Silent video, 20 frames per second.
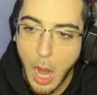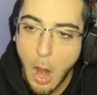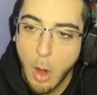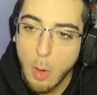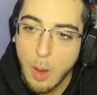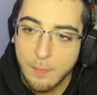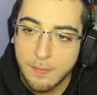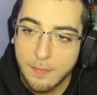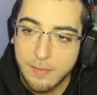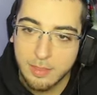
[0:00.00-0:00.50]

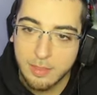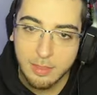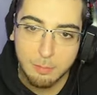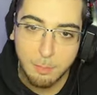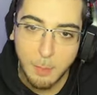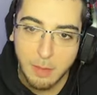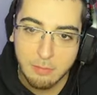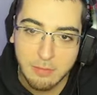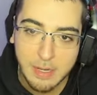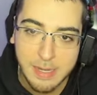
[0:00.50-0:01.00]
Oh, there's a
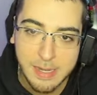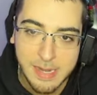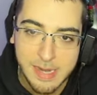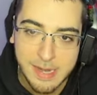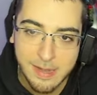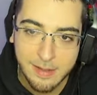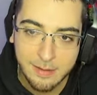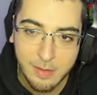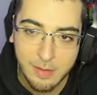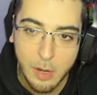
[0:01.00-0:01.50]
spot right
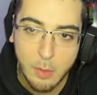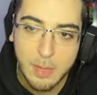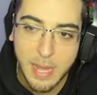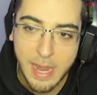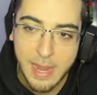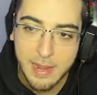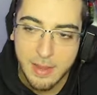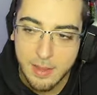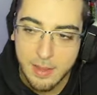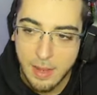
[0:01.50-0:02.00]
here.
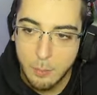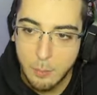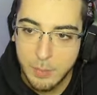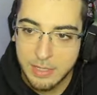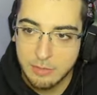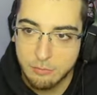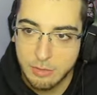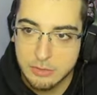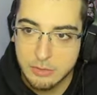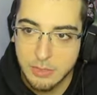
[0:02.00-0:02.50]
Okay,
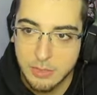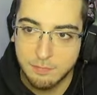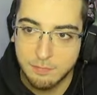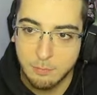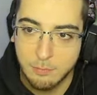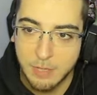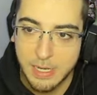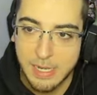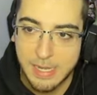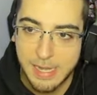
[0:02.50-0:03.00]
we can trick shot
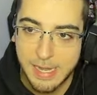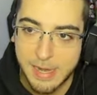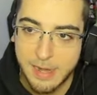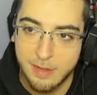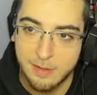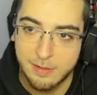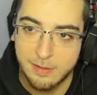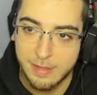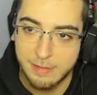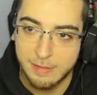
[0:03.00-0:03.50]
from right
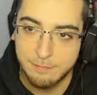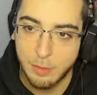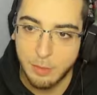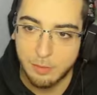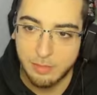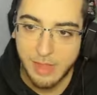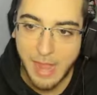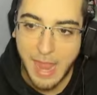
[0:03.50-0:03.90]
here, even though